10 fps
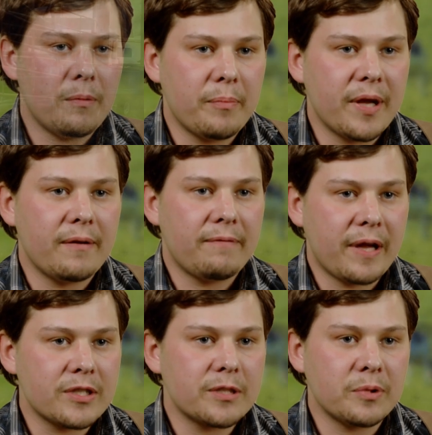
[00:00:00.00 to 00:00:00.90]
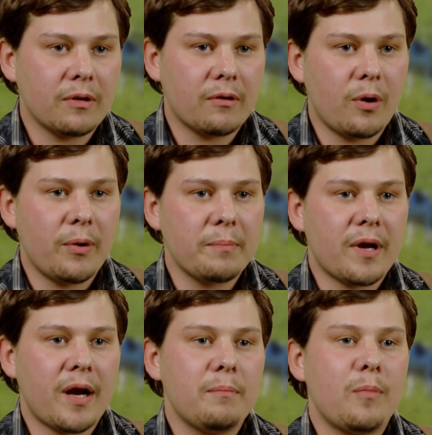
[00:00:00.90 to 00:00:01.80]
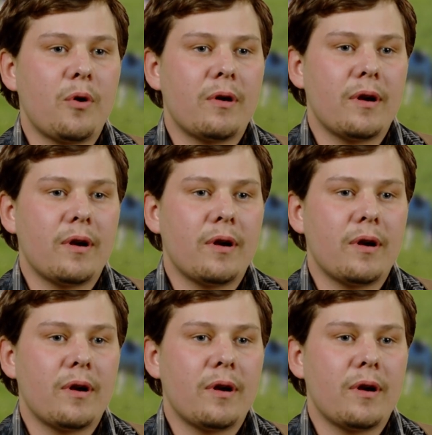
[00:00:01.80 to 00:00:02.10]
bit of vegetable growing, but I'm more